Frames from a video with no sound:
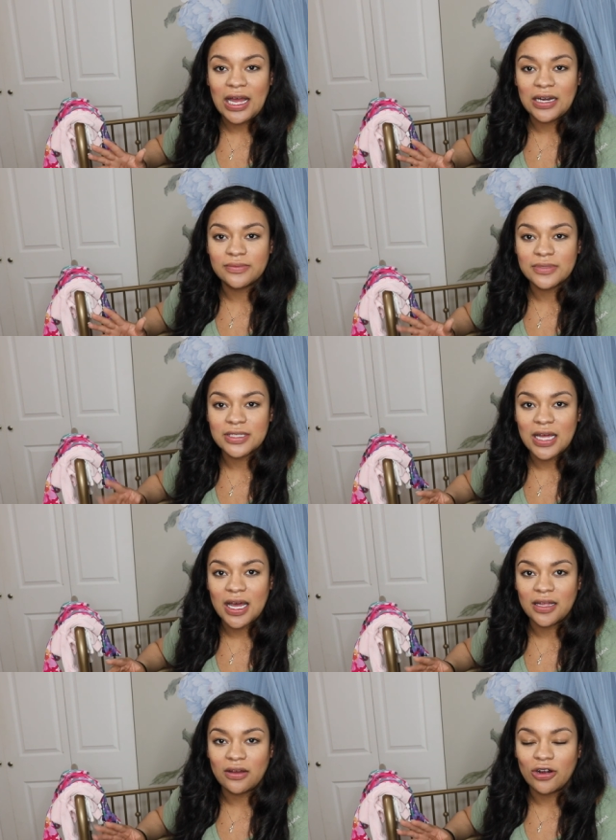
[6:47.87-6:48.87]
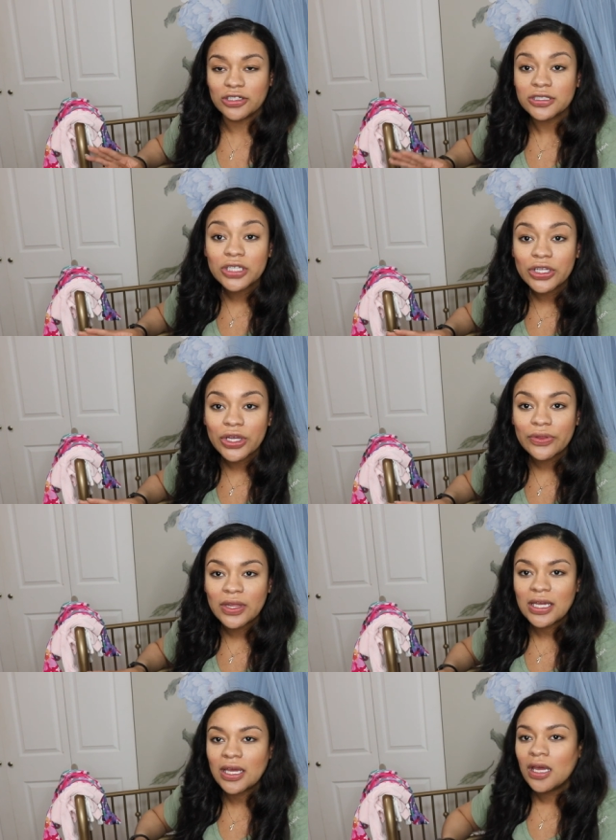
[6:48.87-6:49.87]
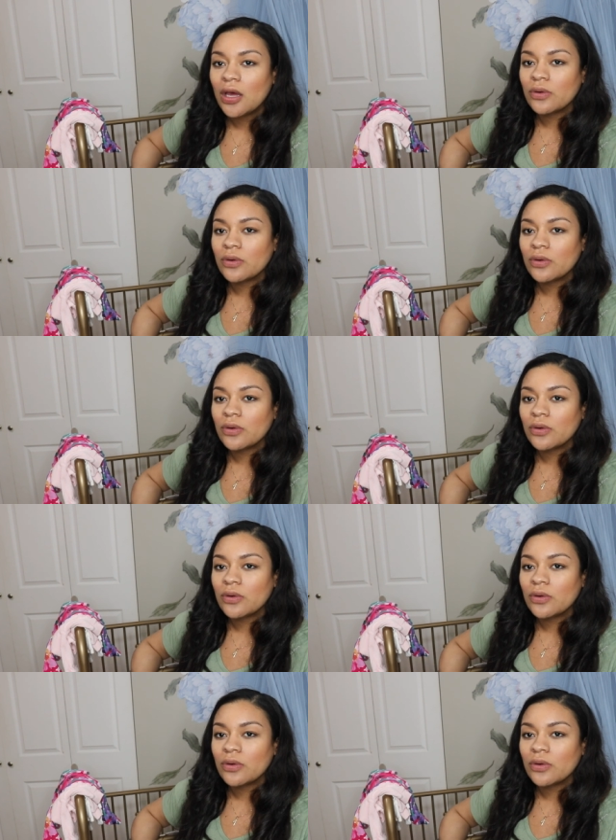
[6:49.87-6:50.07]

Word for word: items that aren't clothing,